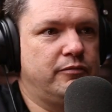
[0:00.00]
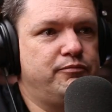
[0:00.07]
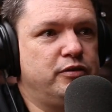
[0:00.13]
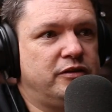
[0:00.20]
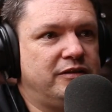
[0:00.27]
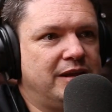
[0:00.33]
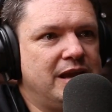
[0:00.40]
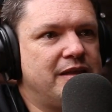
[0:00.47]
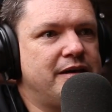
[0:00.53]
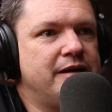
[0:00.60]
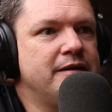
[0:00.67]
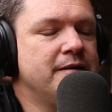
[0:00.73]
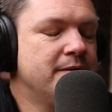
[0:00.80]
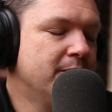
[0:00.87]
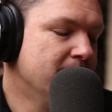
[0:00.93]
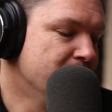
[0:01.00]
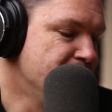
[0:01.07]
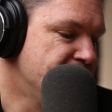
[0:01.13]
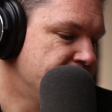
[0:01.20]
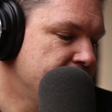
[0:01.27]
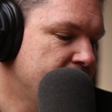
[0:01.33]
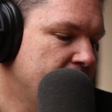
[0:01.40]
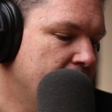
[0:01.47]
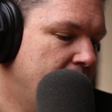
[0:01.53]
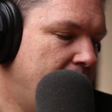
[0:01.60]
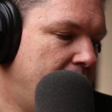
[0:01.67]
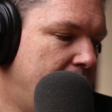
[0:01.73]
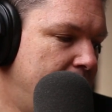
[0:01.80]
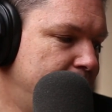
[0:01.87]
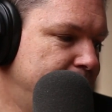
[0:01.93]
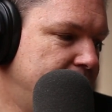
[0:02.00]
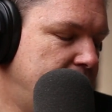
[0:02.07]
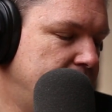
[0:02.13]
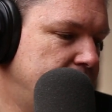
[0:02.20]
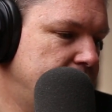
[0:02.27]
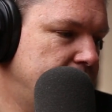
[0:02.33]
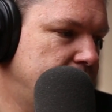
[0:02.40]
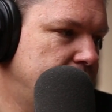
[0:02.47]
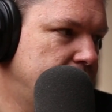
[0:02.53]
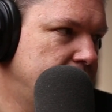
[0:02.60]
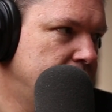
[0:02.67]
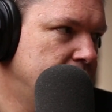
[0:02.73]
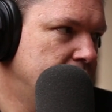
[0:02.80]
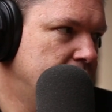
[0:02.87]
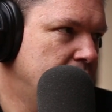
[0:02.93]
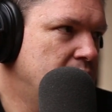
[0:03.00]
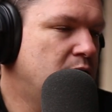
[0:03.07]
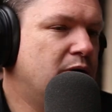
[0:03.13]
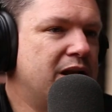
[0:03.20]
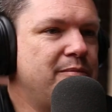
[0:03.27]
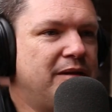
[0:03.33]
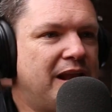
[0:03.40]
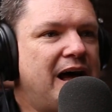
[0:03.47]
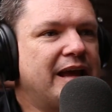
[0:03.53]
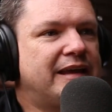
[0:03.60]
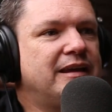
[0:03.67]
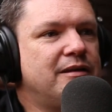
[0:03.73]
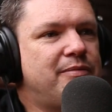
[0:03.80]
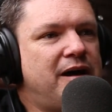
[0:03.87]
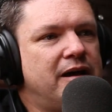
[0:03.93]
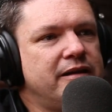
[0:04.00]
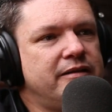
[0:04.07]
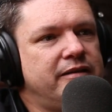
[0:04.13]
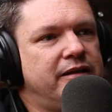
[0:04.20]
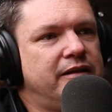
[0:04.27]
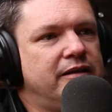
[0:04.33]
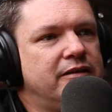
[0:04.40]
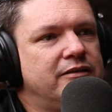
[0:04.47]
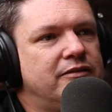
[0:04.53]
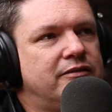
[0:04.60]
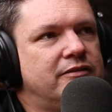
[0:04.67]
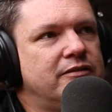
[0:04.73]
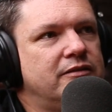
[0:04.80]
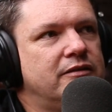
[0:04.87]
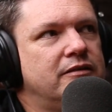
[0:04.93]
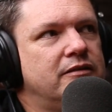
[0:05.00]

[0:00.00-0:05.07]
have put together. What I'm liking about it is...